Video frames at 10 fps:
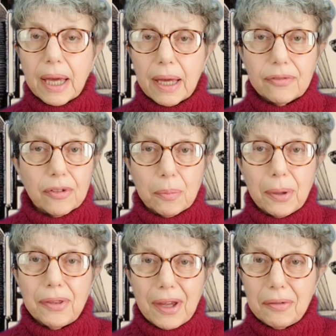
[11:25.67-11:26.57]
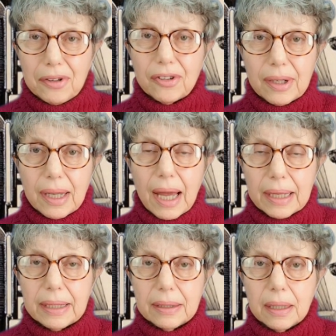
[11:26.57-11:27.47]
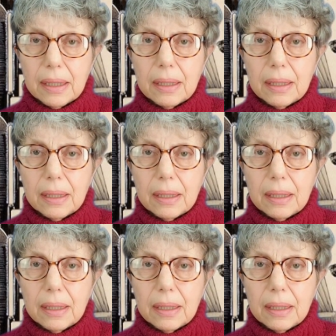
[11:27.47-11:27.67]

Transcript: careful, but there is a line